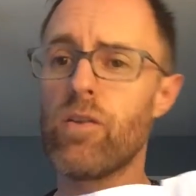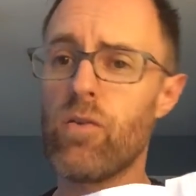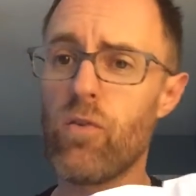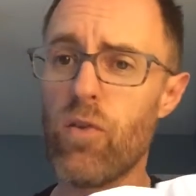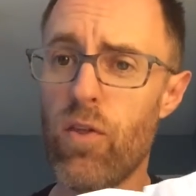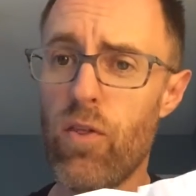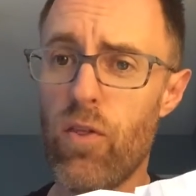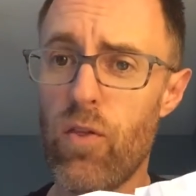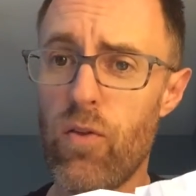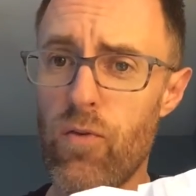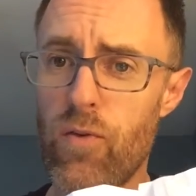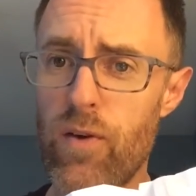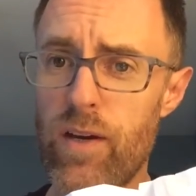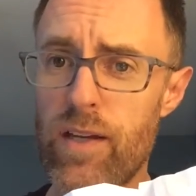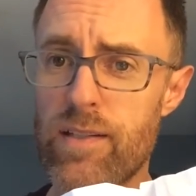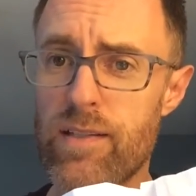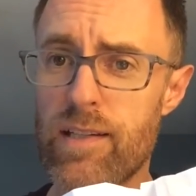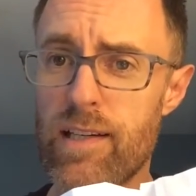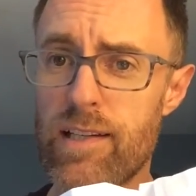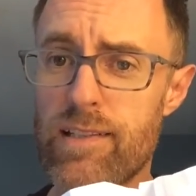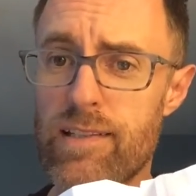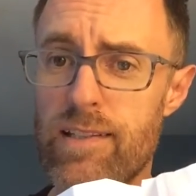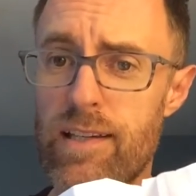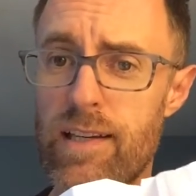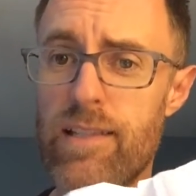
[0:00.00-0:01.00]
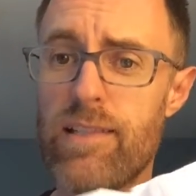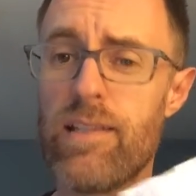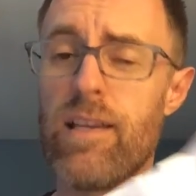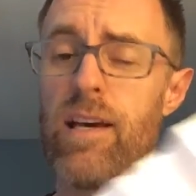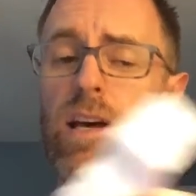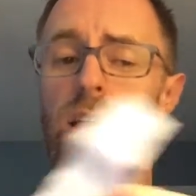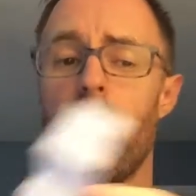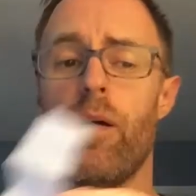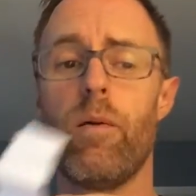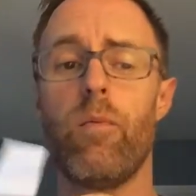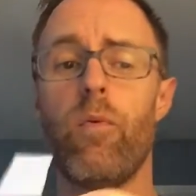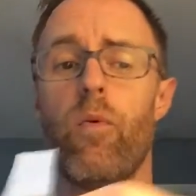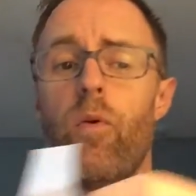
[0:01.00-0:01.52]
do 3 16ths.
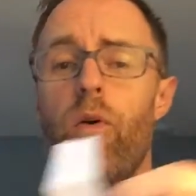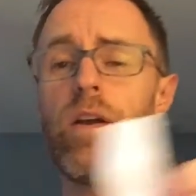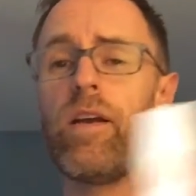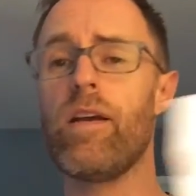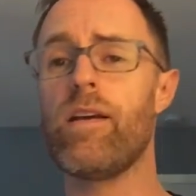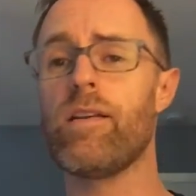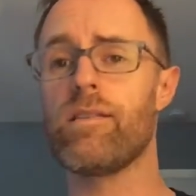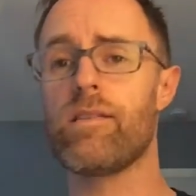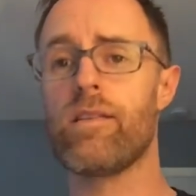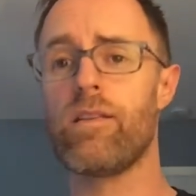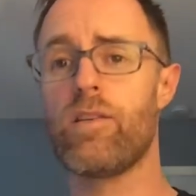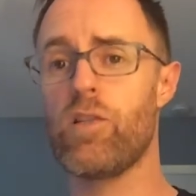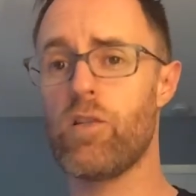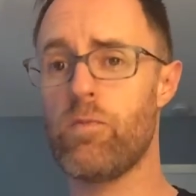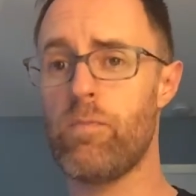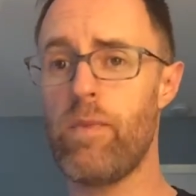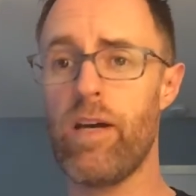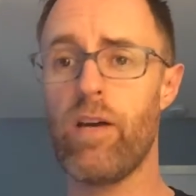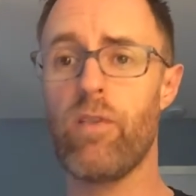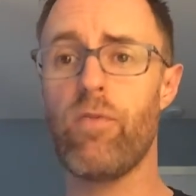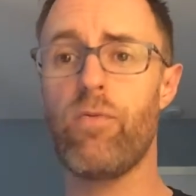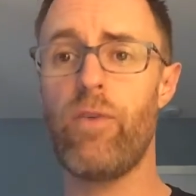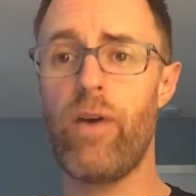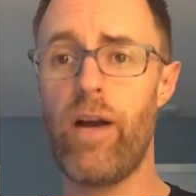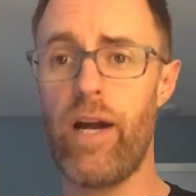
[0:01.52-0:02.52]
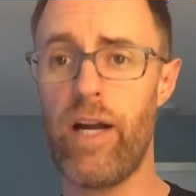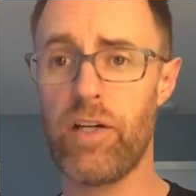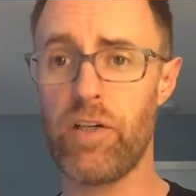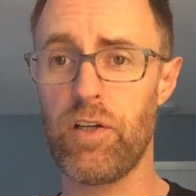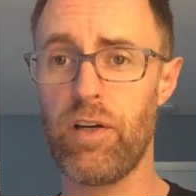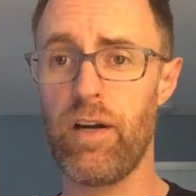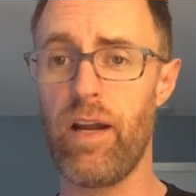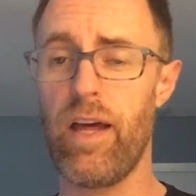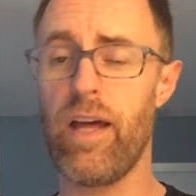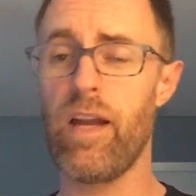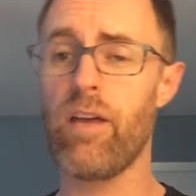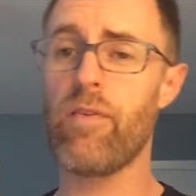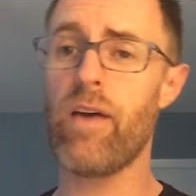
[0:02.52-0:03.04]
Point is, just make a
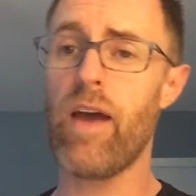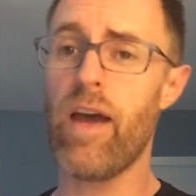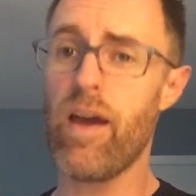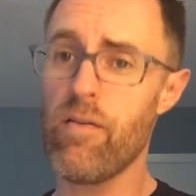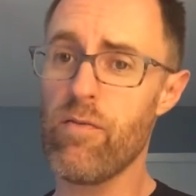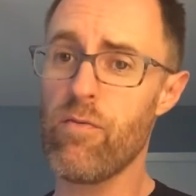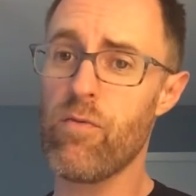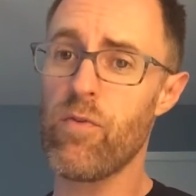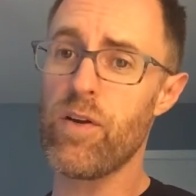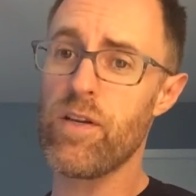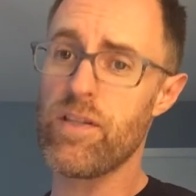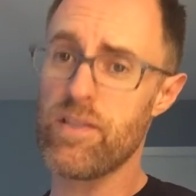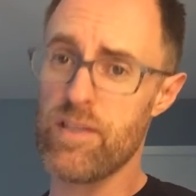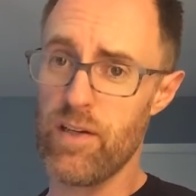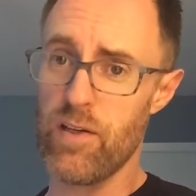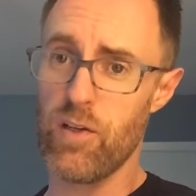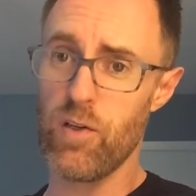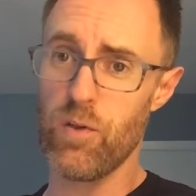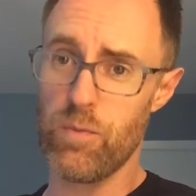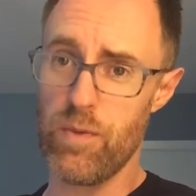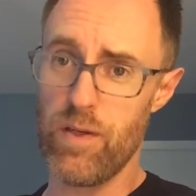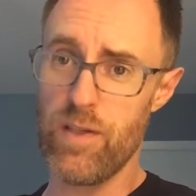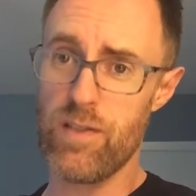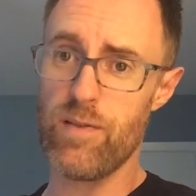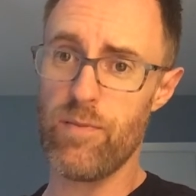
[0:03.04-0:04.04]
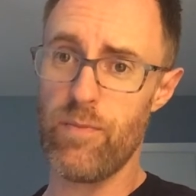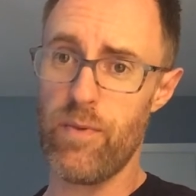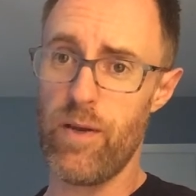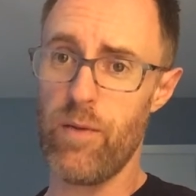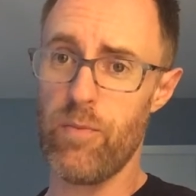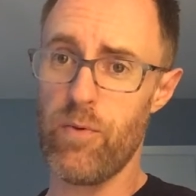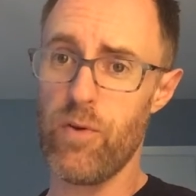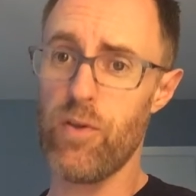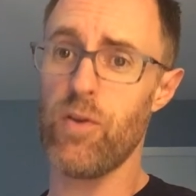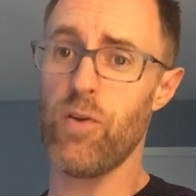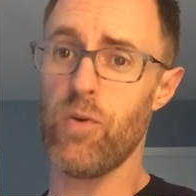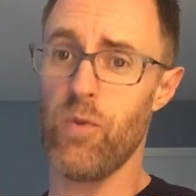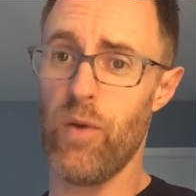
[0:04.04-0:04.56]
fraction out of every single piece of
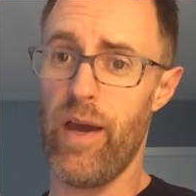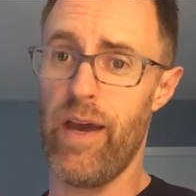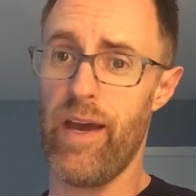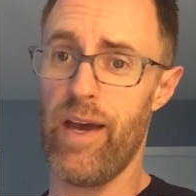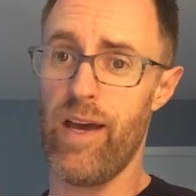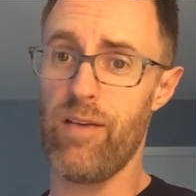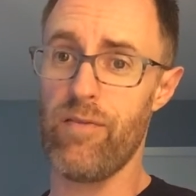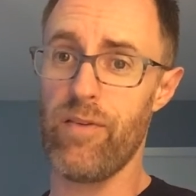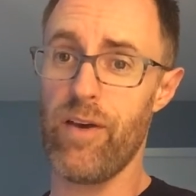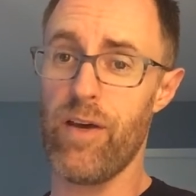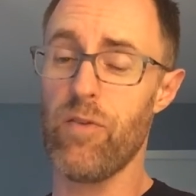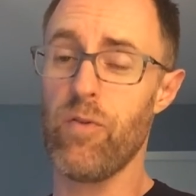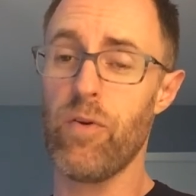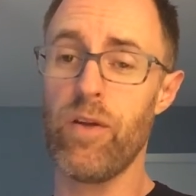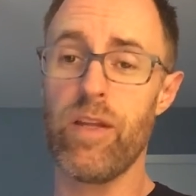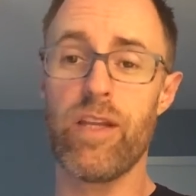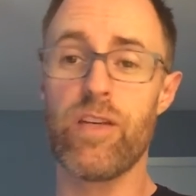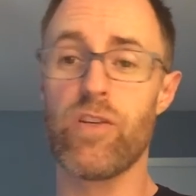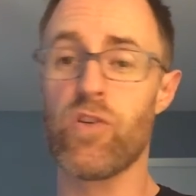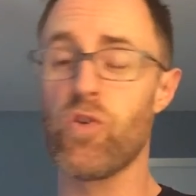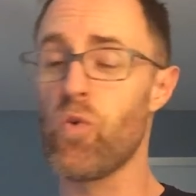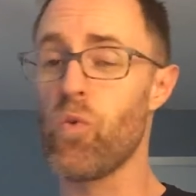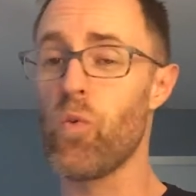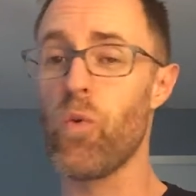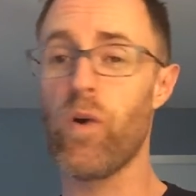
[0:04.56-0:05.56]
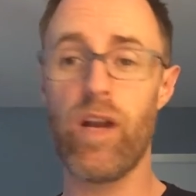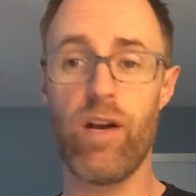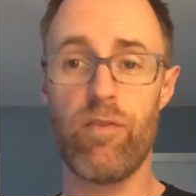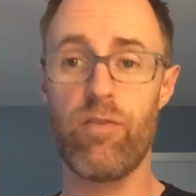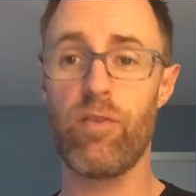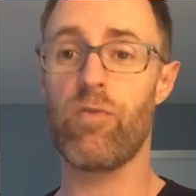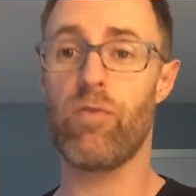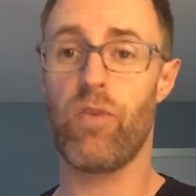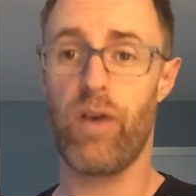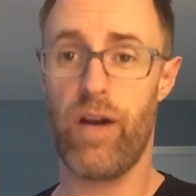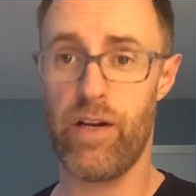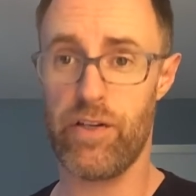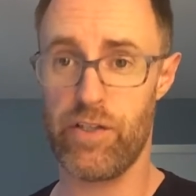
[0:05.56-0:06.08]
paper you have, and really do whatever
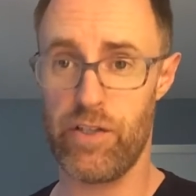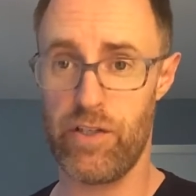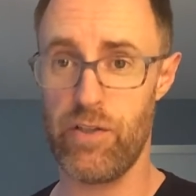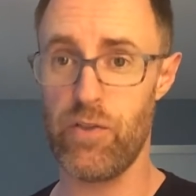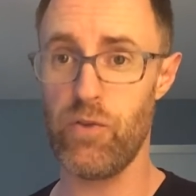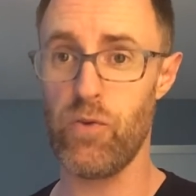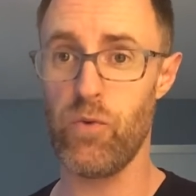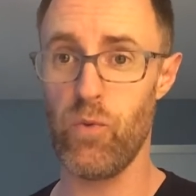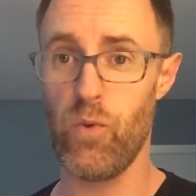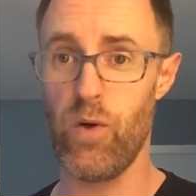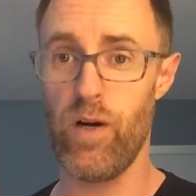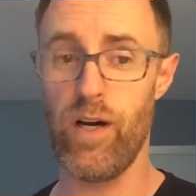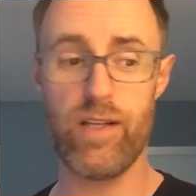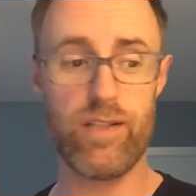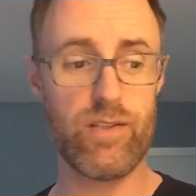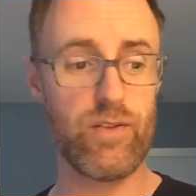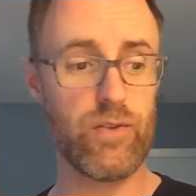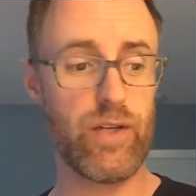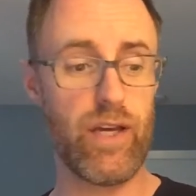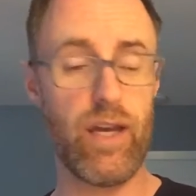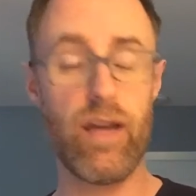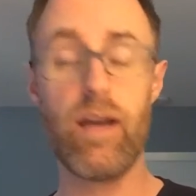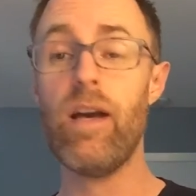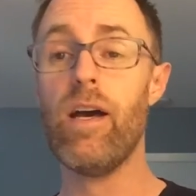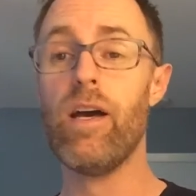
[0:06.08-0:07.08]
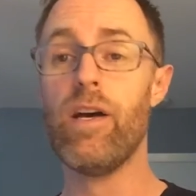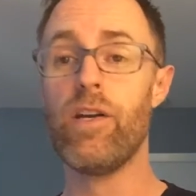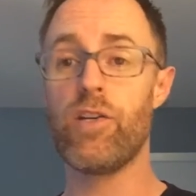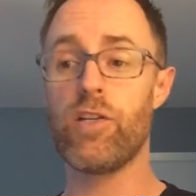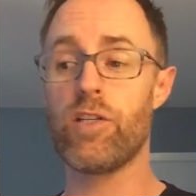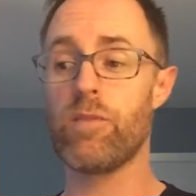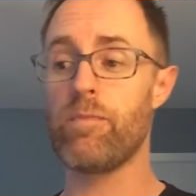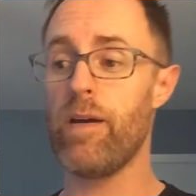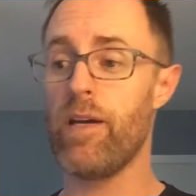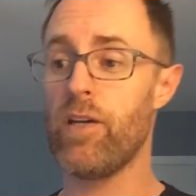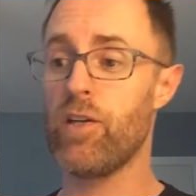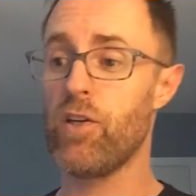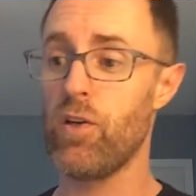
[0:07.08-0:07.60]
fraction you want. Okay.
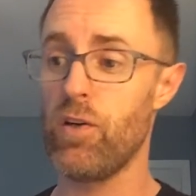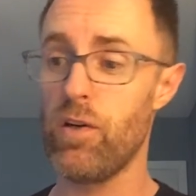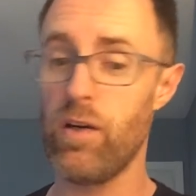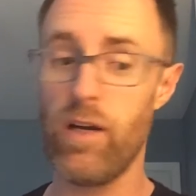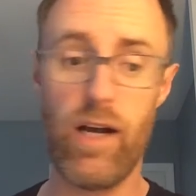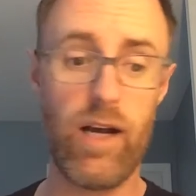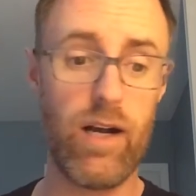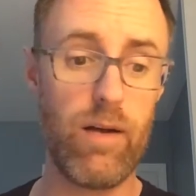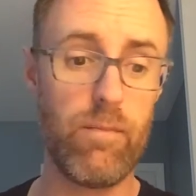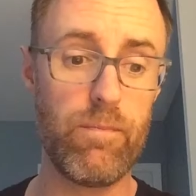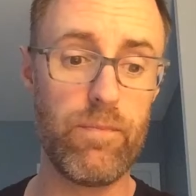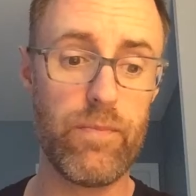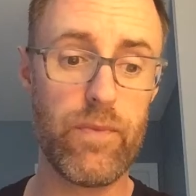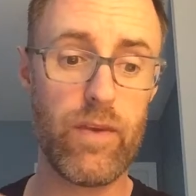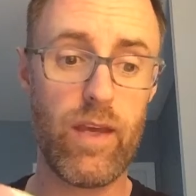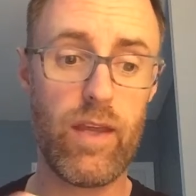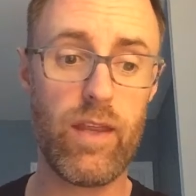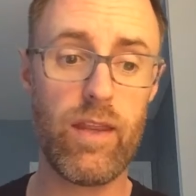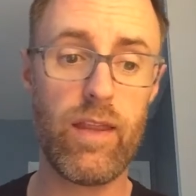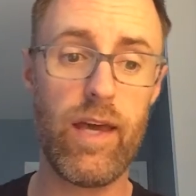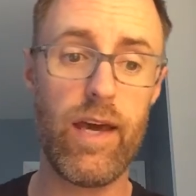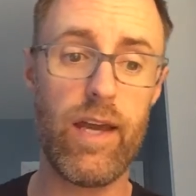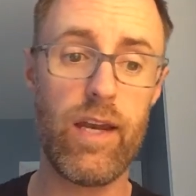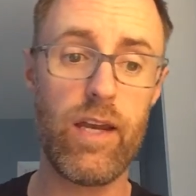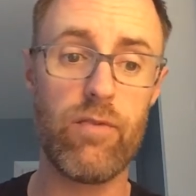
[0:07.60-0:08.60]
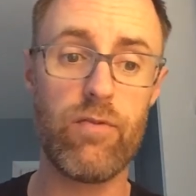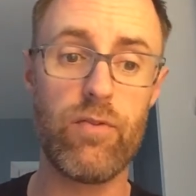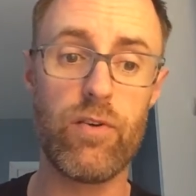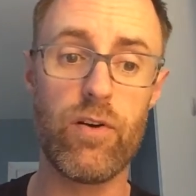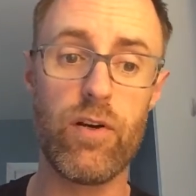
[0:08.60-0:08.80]
Just make sure that if